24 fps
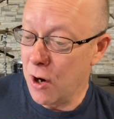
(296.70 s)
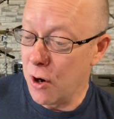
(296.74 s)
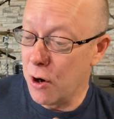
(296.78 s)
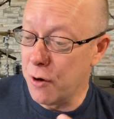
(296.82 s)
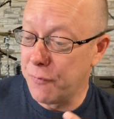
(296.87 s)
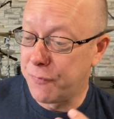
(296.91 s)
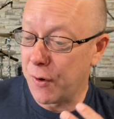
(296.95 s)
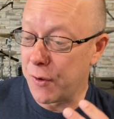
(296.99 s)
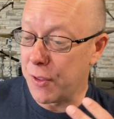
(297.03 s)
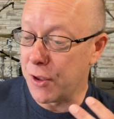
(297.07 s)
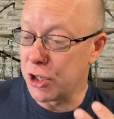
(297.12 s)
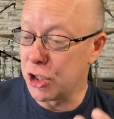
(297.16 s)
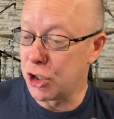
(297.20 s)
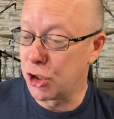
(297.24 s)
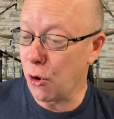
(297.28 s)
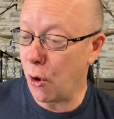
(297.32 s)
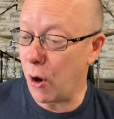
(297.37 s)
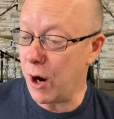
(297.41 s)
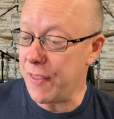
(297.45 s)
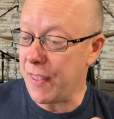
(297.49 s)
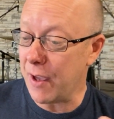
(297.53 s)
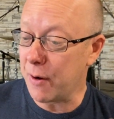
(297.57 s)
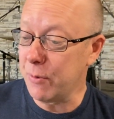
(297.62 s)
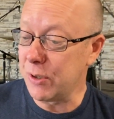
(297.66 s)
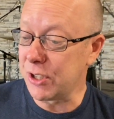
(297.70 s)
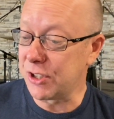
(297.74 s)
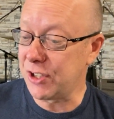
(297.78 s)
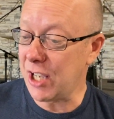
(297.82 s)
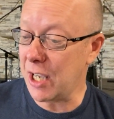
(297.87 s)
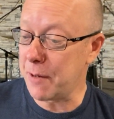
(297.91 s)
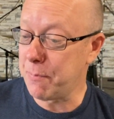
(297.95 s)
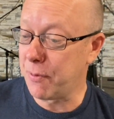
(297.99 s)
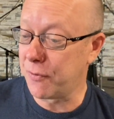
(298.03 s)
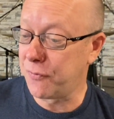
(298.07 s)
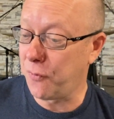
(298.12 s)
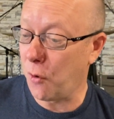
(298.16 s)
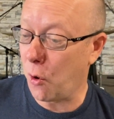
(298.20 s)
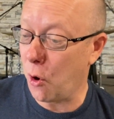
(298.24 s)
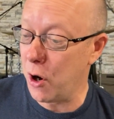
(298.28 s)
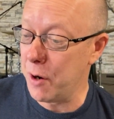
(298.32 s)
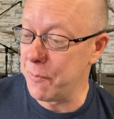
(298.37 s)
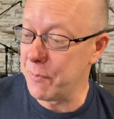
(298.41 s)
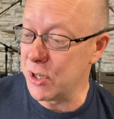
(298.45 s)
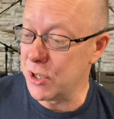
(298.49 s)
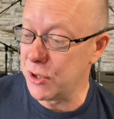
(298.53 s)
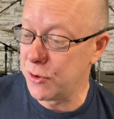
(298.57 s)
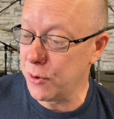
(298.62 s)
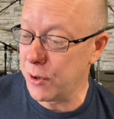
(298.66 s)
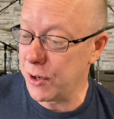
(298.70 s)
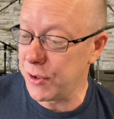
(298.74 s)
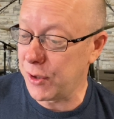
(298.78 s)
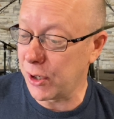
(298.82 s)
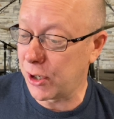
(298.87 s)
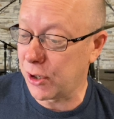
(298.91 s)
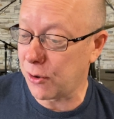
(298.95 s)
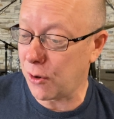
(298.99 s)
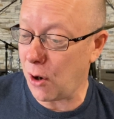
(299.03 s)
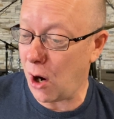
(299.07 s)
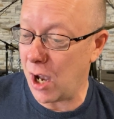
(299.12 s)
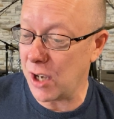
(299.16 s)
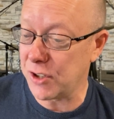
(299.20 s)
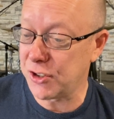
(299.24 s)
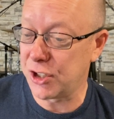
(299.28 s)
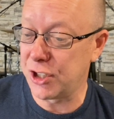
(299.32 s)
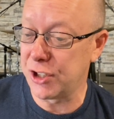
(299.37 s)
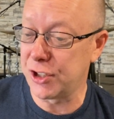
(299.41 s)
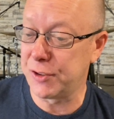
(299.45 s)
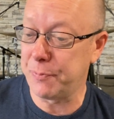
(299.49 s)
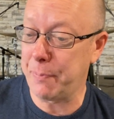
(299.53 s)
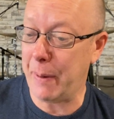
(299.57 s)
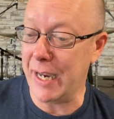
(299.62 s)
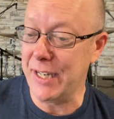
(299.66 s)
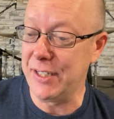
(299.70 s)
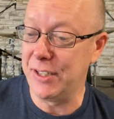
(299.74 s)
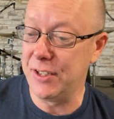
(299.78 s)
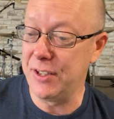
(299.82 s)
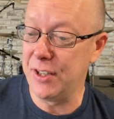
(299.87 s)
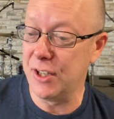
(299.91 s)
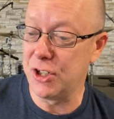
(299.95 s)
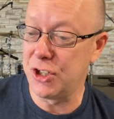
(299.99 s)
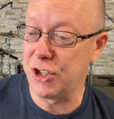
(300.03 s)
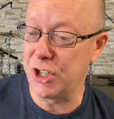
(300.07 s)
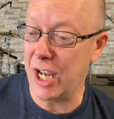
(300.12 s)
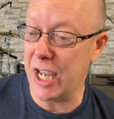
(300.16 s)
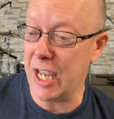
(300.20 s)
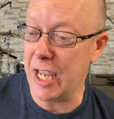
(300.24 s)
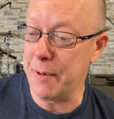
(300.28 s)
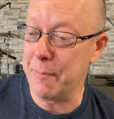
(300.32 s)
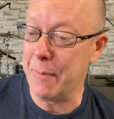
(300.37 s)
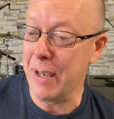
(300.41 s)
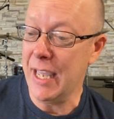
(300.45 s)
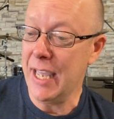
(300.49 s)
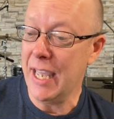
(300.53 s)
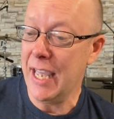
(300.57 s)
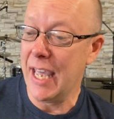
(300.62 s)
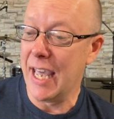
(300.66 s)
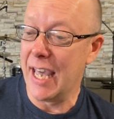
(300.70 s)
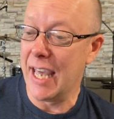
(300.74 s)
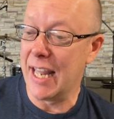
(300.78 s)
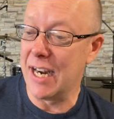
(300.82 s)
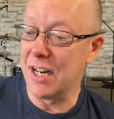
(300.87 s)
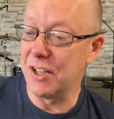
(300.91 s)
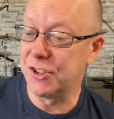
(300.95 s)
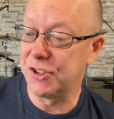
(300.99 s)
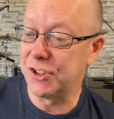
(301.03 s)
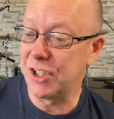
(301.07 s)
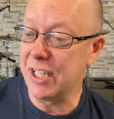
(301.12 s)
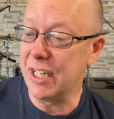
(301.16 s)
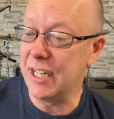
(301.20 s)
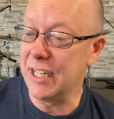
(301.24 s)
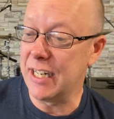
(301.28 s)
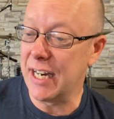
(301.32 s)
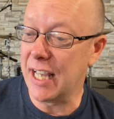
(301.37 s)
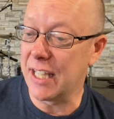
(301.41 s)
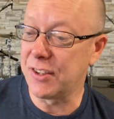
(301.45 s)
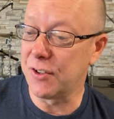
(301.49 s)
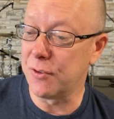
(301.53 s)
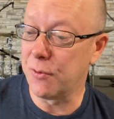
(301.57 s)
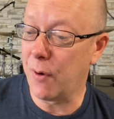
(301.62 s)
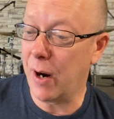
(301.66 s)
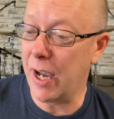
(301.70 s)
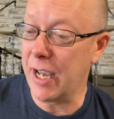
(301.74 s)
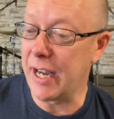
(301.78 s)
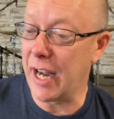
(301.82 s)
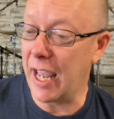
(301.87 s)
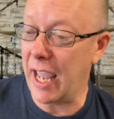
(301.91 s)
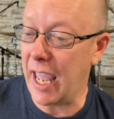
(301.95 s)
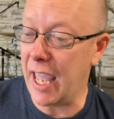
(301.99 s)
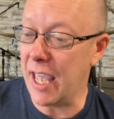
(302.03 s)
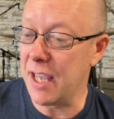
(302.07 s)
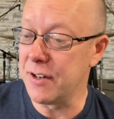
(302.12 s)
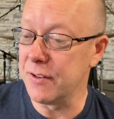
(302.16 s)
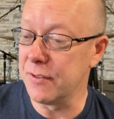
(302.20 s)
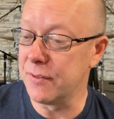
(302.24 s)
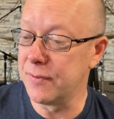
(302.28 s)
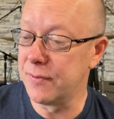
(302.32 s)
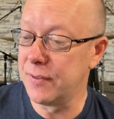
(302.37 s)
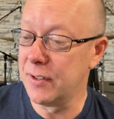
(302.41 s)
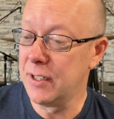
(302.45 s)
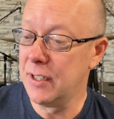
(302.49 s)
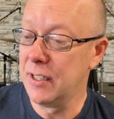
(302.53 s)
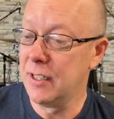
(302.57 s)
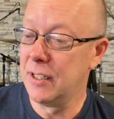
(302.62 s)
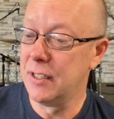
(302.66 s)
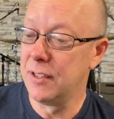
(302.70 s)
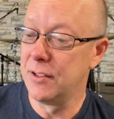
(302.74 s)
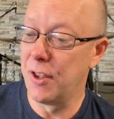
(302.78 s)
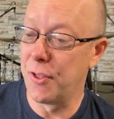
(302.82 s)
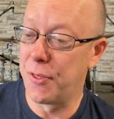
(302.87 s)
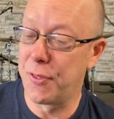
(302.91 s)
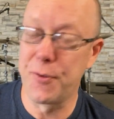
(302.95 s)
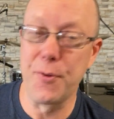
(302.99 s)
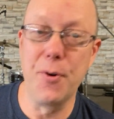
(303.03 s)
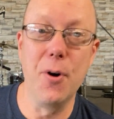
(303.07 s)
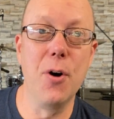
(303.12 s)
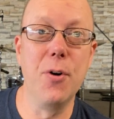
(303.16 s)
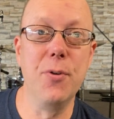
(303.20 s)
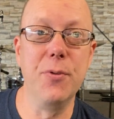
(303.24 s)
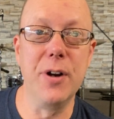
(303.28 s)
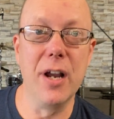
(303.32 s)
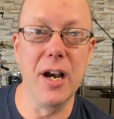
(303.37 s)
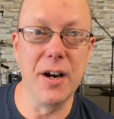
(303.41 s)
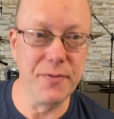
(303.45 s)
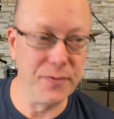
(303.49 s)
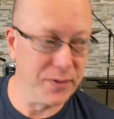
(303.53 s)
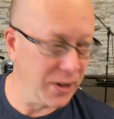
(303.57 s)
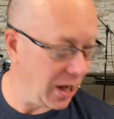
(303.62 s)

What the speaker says: who for the joy that was set before him endured the cross, despising the shame, and is seated at the right hand of the throne of